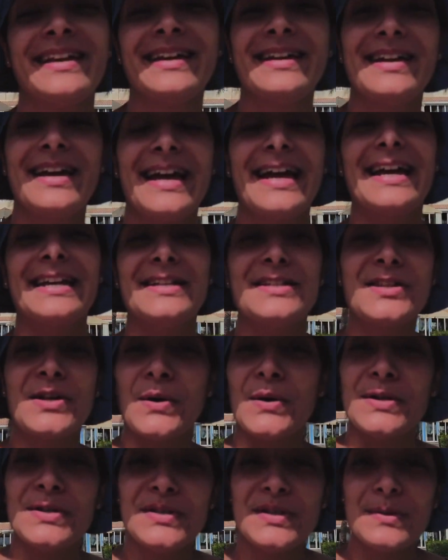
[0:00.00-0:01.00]
and it's
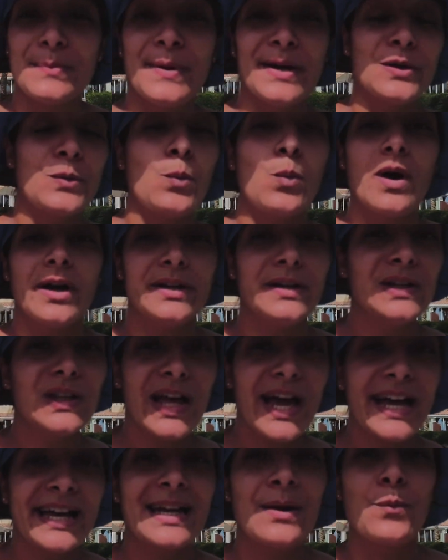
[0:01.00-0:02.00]
going to depend on what you
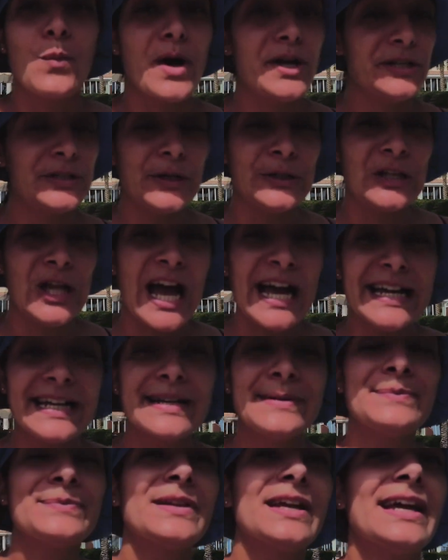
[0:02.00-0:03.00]
like and what you don't
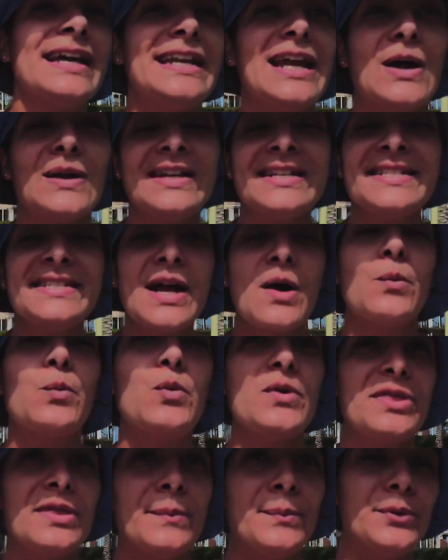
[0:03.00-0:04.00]
like. Now let's start
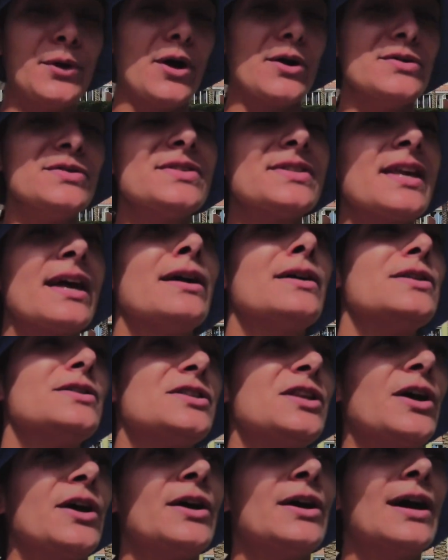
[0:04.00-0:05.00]
with the pros.
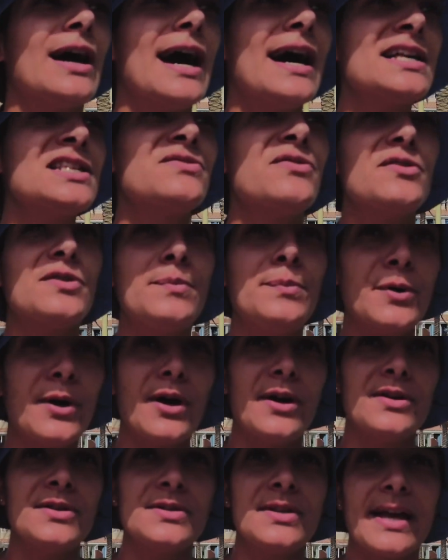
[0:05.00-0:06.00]
So as for the
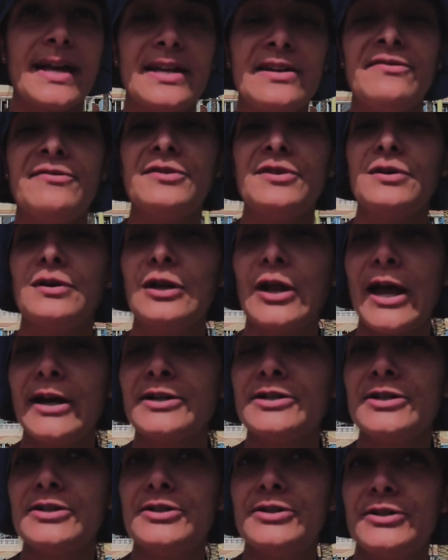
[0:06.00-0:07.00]
pros, if you like
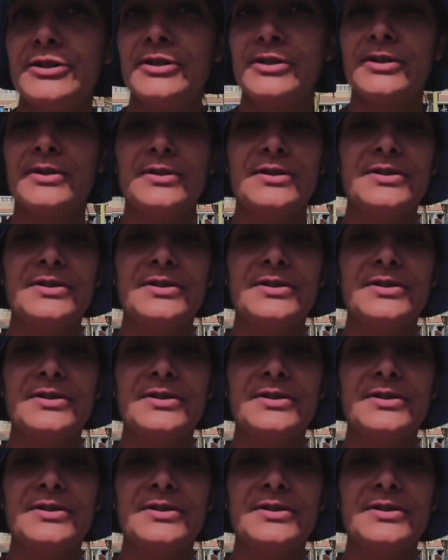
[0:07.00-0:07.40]
to do